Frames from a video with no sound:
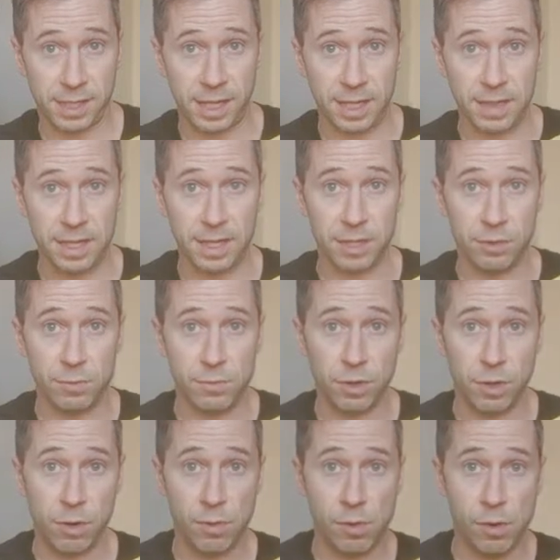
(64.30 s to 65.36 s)
and then you
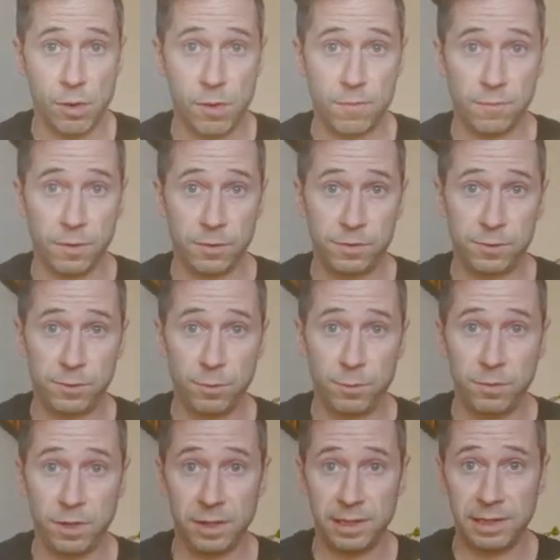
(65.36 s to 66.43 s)
go over
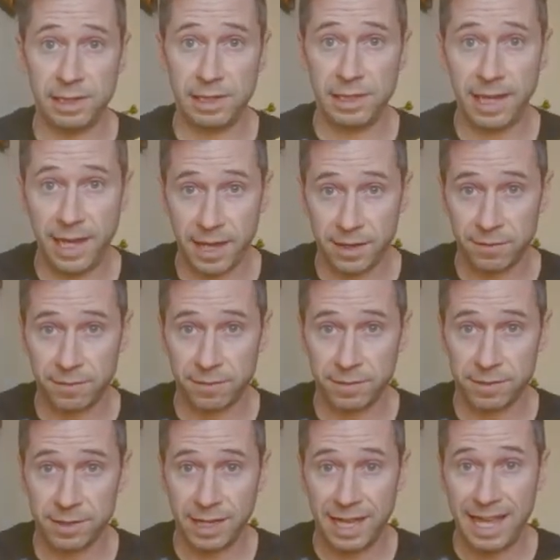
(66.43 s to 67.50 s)
to the
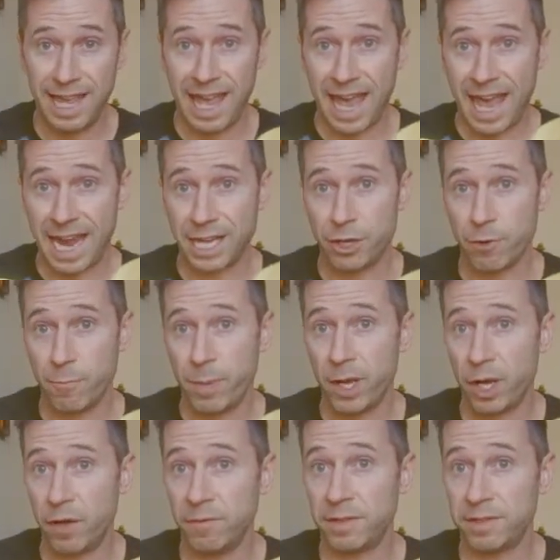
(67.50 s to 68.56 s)
left, and your
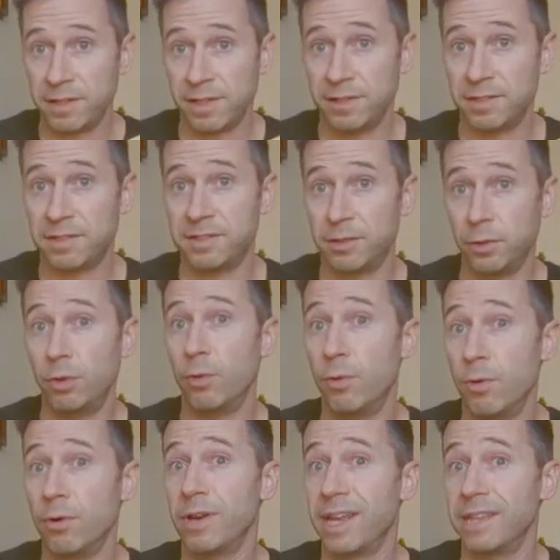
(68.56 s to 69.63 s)
pelvis is still
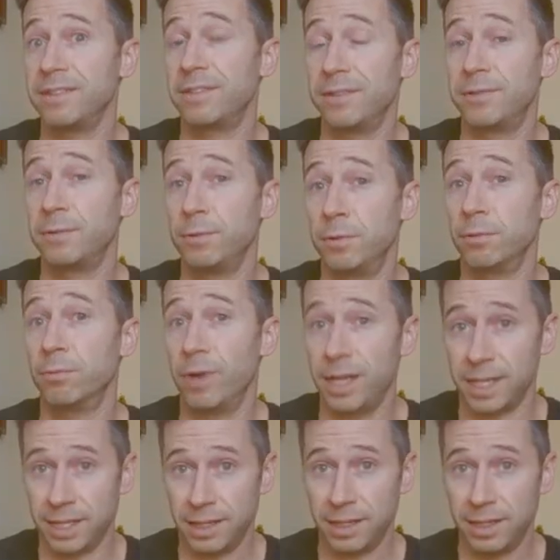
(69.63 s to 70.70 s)
oriented to the
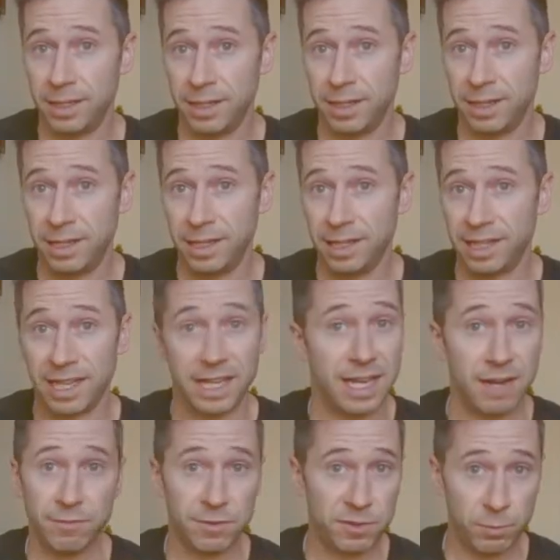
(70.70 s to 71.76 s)
right, it
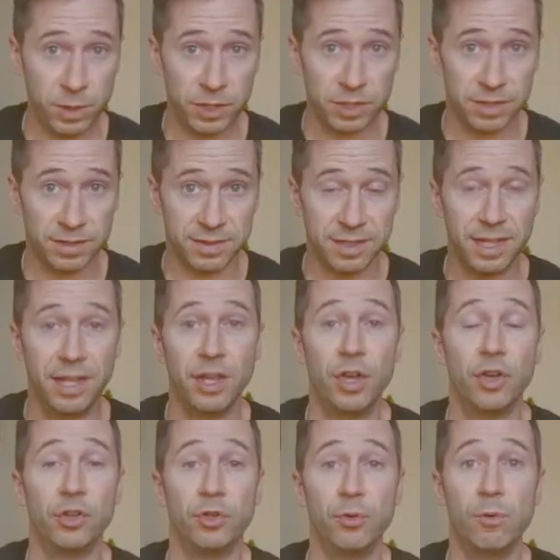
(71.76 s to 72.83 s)
never switches,
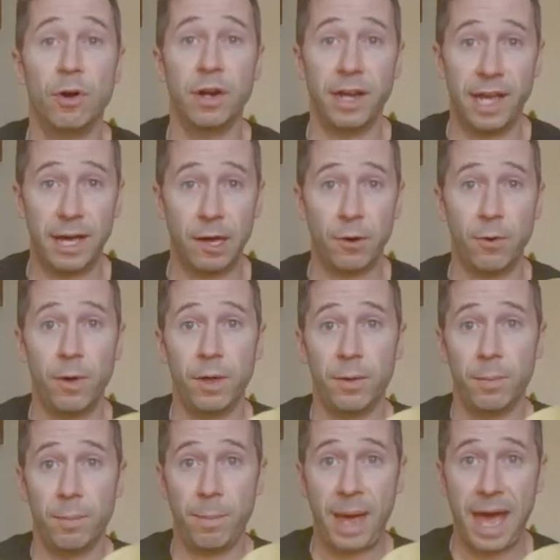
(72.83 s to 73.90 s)
you are now
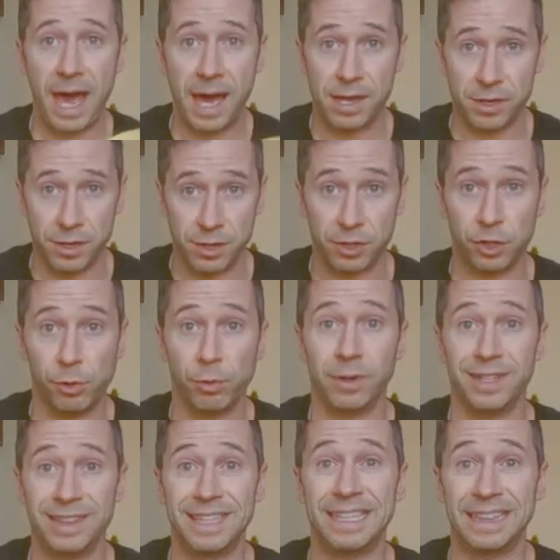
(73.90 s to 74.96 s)
patterned. You
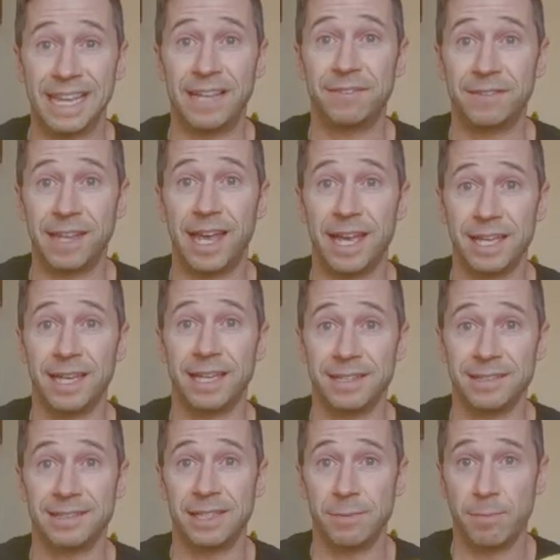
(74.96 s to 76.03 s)
are in the left
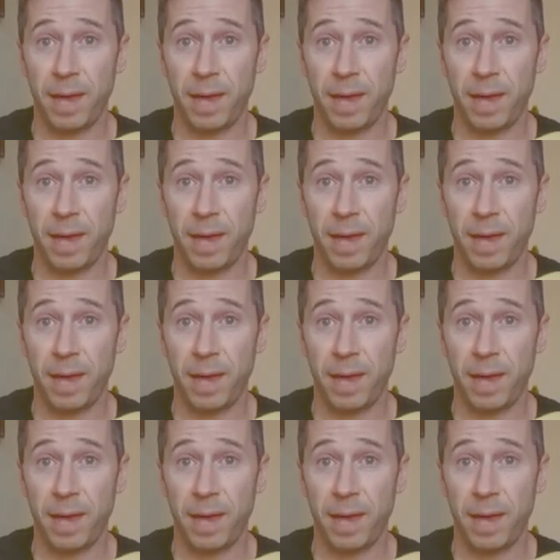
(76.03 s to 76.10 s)
AIC